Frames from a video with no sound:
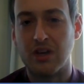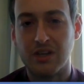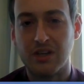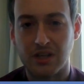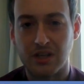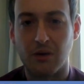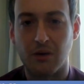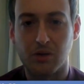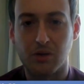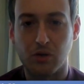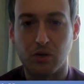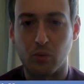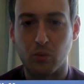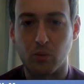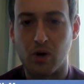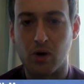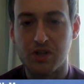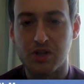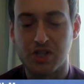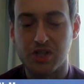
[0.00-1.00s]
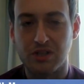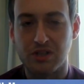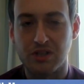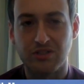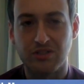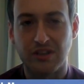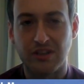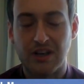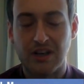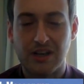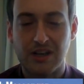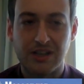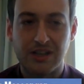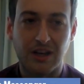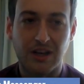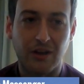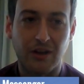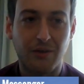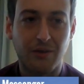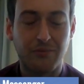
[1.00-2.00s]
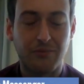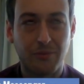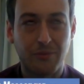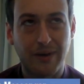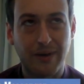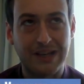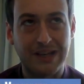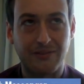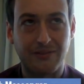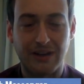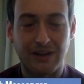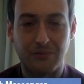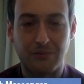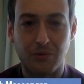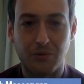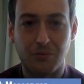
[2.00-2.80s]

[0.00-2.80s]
a good watch, and the main event.